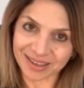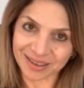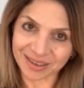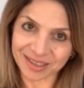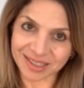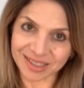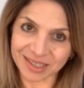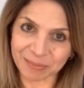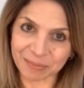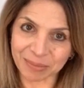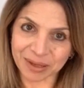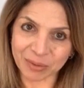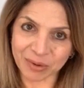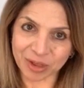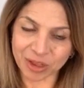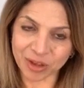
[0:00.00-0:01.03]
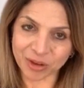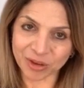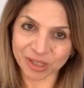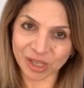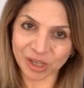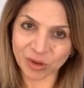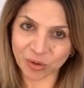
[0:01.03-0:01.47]
simply with
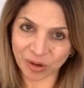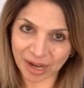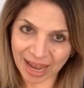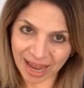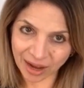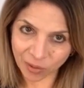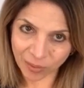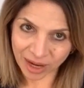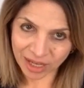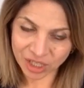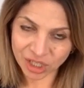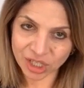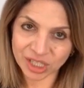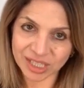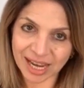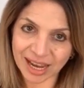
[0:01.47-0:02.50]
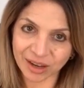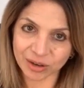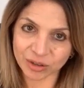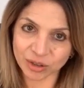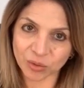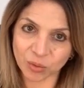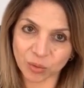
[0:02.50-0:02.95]
using your language, take her
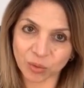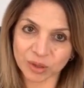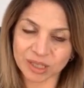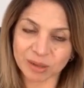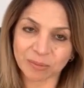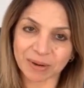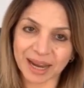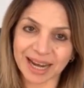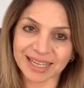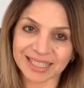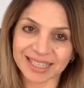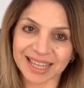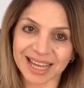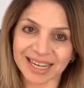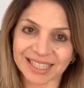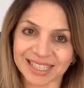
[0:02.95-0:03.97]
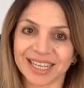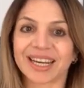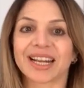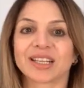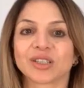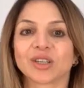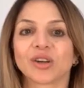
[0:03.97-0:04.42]
towards the place that she
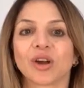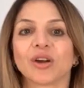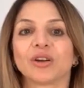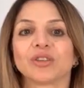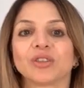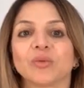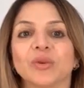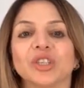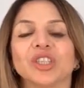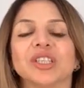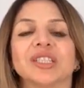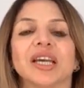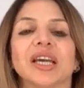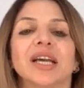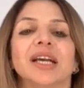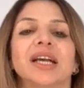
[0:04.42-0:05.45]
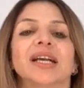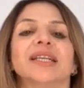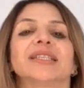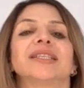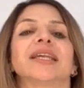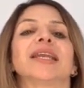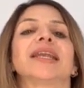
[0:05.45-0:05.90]
needs to go to, which is
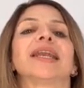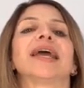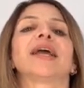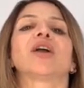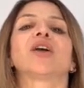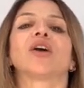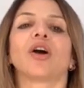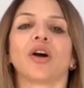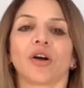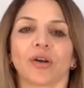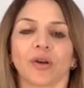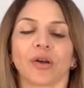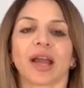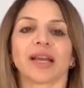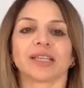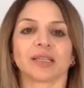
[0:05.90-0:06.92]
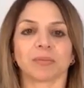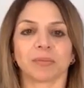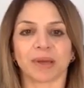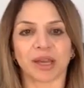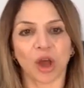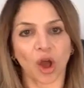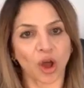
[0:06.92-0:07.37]
to let go and to
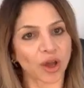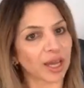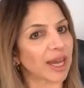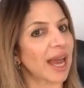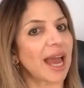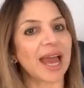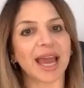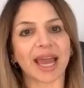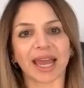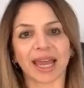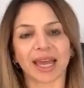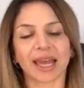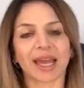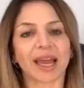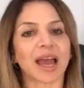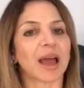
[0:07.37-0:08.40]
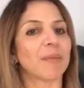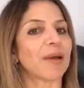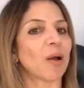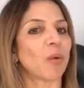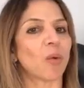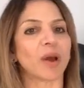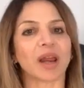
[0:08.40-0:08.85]
be okay
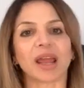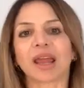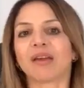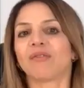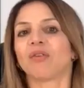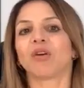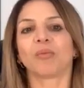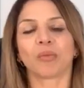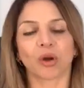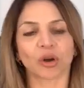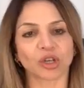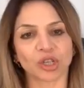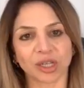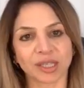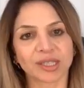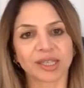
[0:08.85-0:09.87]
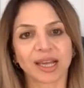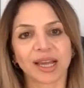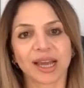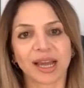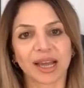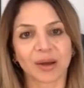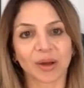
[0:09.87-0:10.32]
about whatever emotions
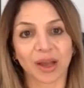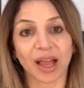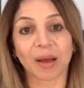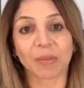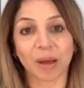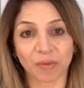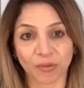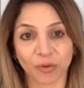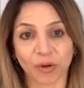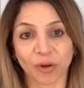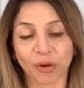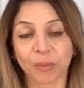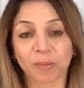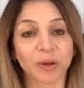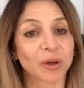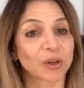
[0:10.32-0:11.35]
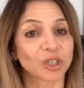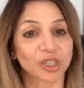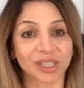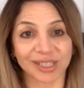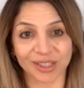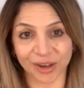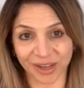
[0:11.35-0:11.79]
come up for her, because
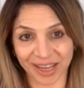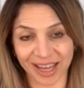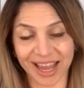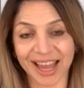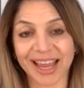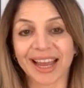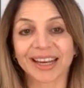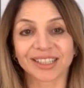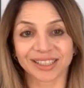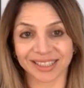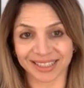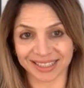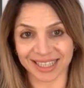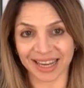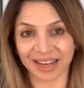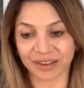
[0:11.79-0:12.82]
she's okay and she's safe.